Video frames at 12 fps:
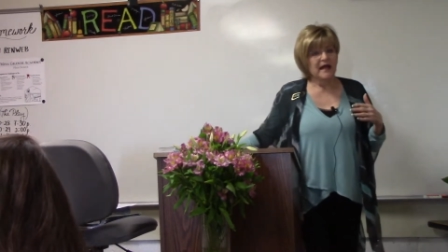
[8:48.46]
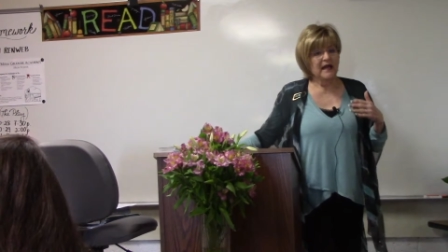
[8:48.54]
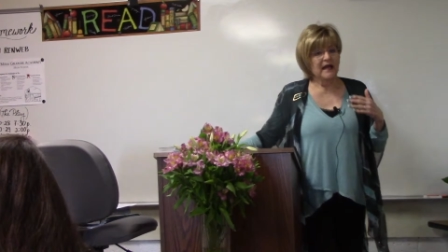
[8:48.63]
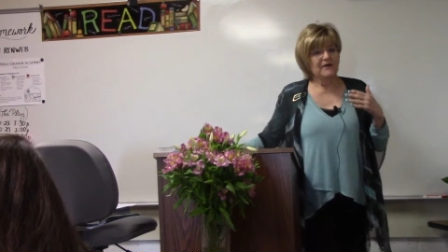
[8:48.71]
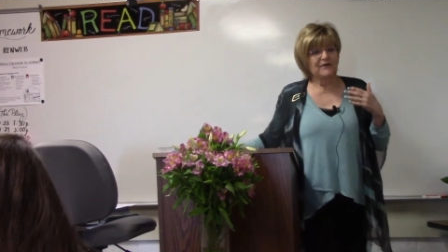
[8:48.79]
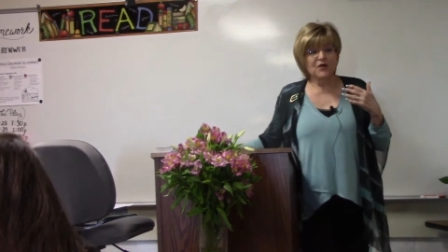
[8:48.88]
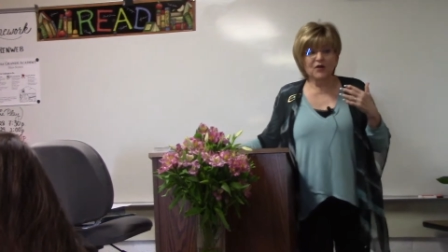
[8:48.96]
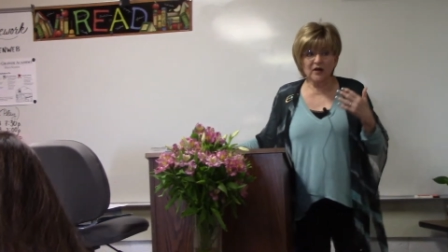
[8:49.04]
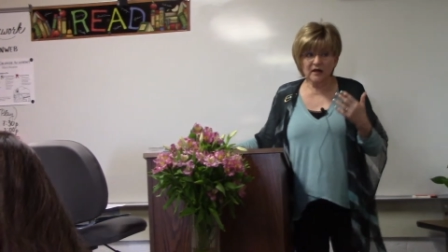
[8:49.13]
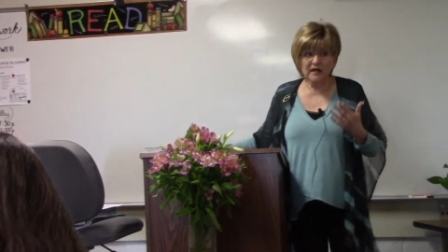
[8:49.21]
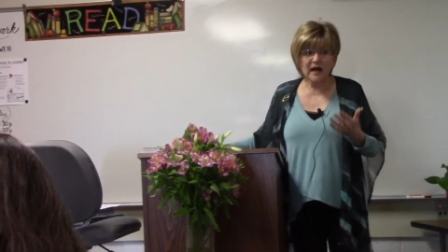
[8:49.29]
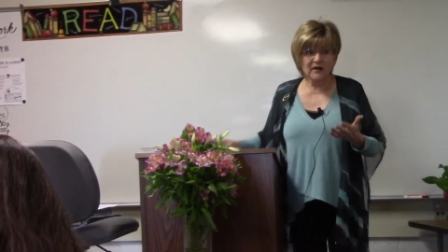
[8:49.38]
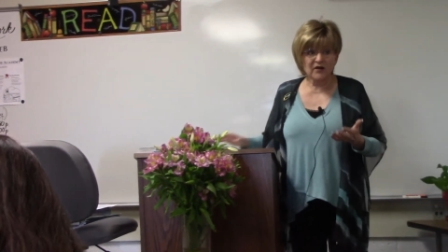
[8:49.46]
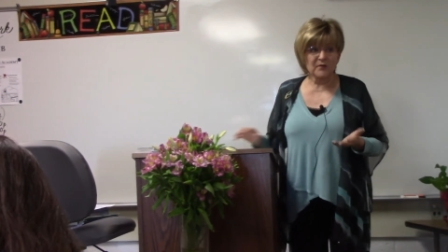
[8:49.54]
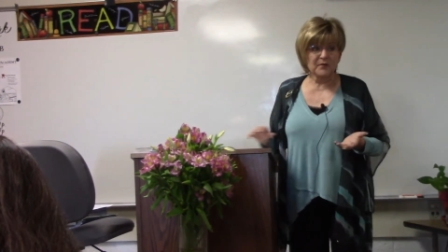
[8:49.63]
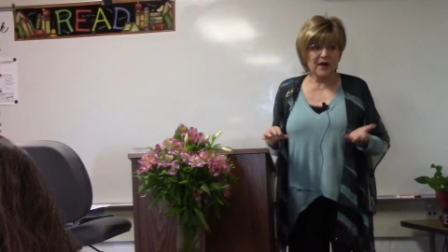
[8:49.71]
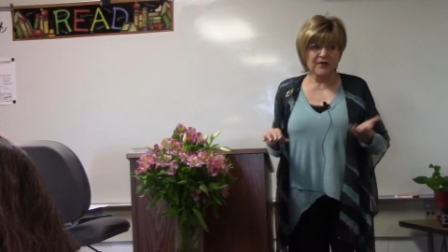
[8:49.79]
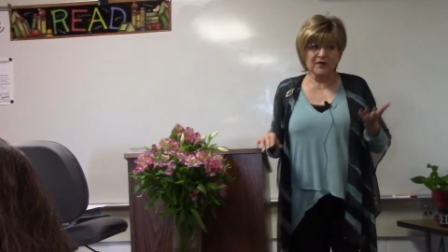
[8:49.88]
If you're a younger
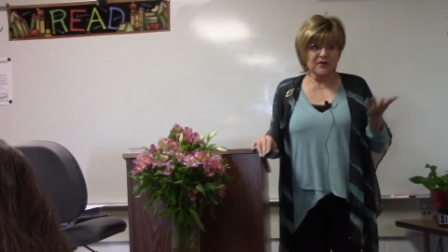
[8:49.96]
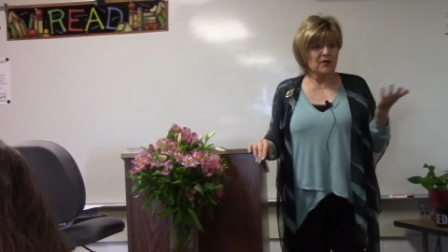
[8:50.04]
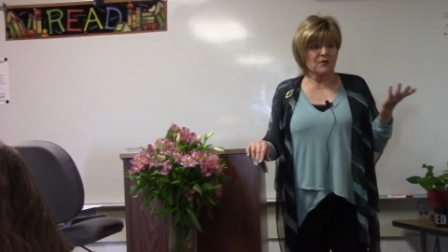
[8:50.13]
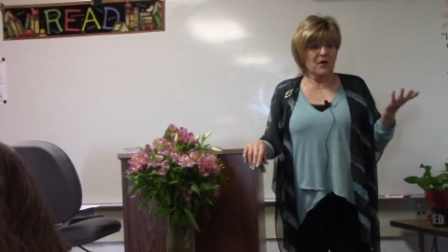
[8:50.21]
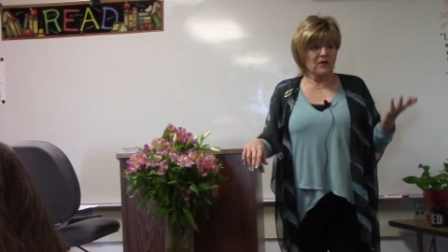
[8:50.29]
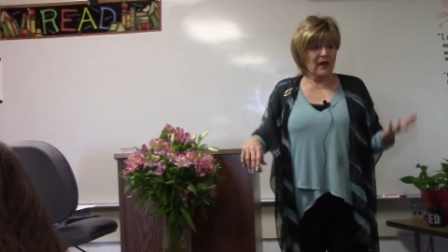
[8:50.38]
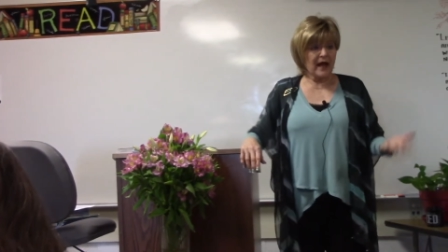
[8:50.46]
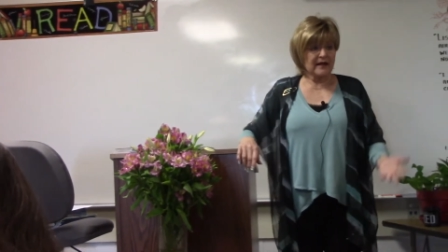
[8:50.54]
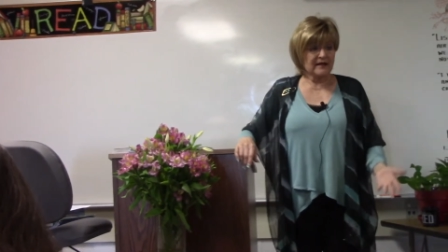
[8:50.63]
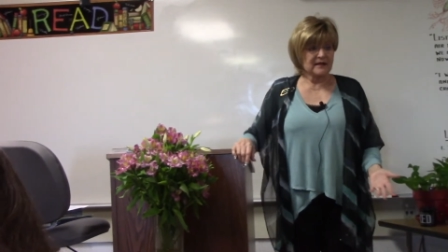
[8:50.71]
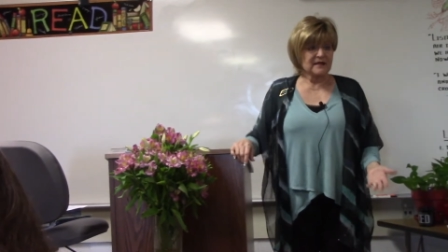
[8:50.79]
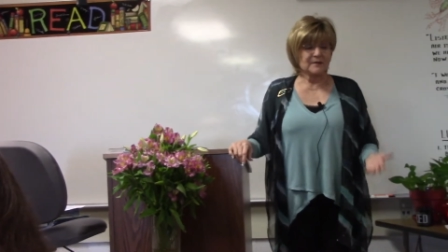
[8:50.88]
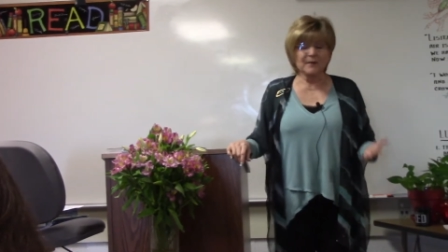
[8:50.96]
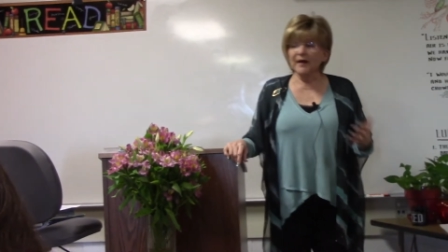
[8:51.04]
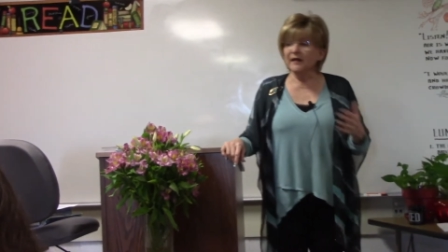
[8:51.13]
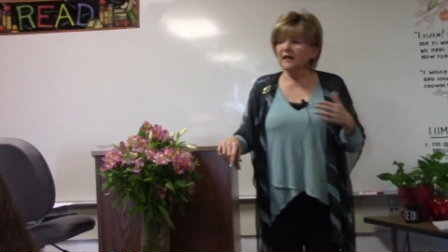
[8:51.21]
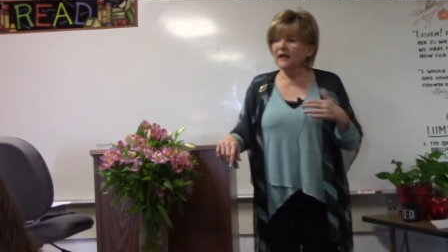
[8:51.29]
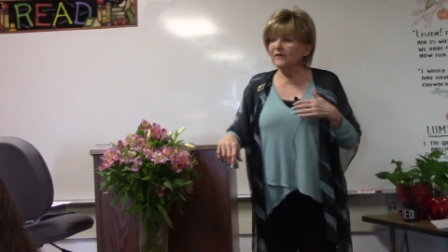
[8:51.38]
brother, you won't like this,
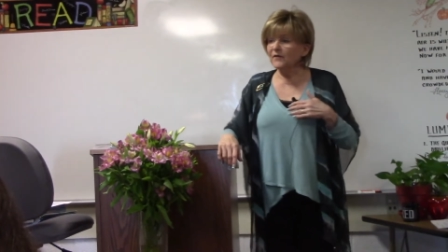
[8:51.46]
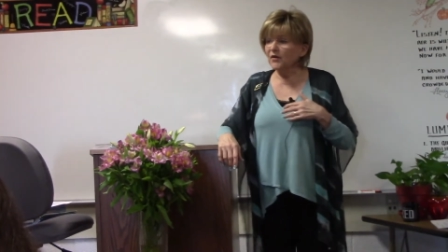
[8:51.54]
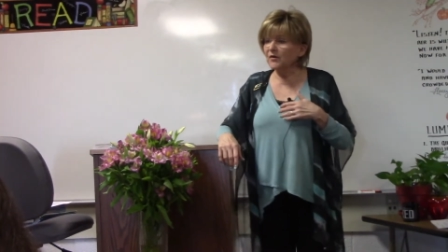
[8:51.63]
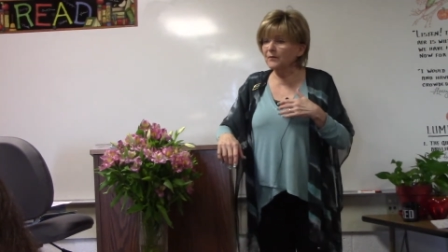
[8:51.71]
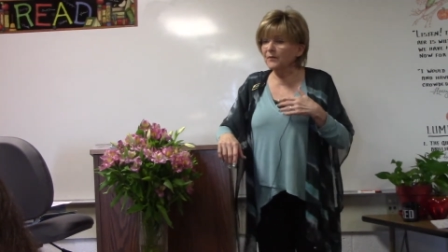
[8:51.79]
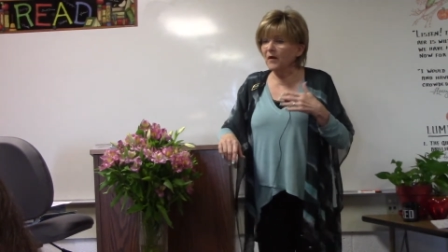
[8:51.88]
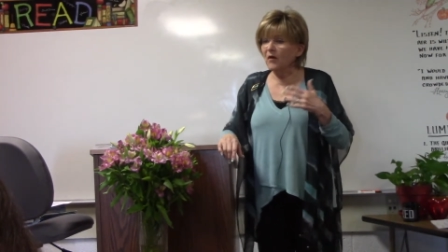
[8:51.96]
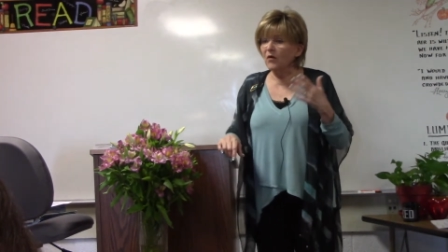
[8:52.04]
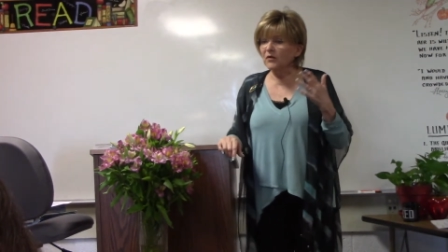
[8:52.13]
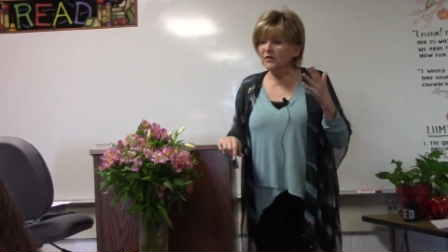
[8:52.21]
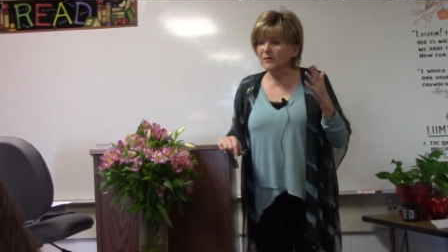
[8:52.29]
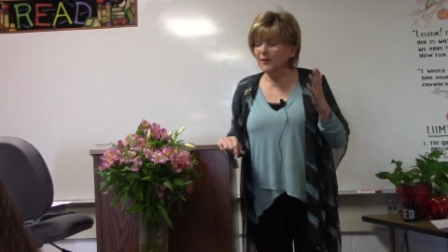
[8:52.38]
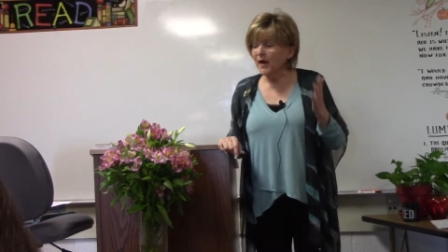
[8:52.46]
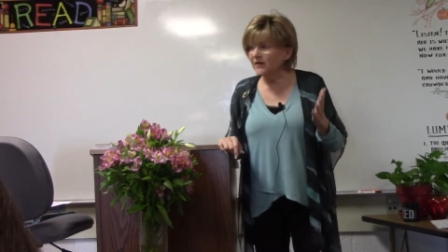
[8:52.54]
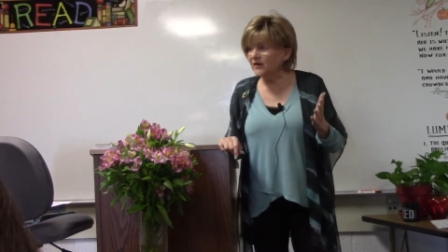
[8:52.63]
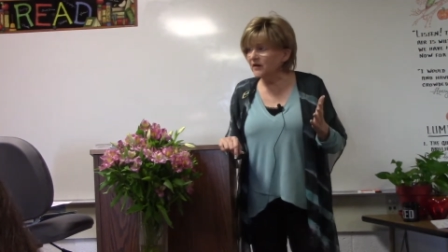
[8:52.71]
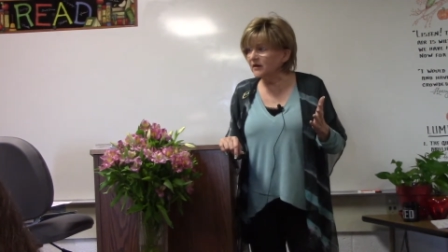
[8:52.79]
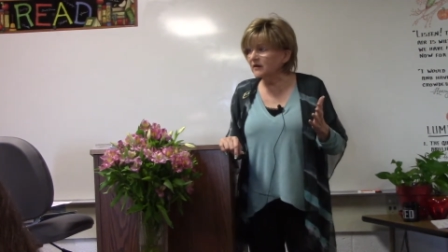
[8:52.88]
but if your older
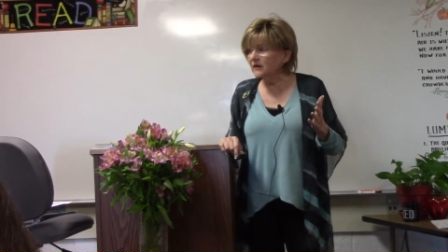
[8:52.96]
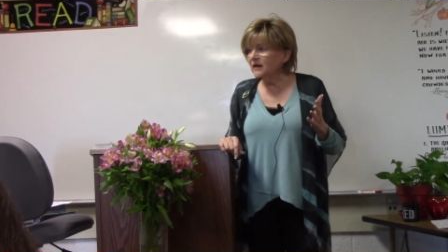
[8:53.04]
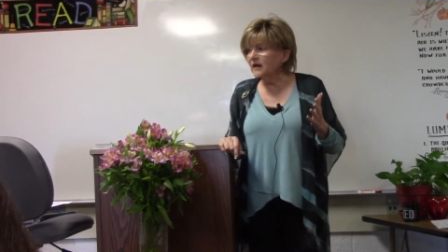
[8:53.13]
brother,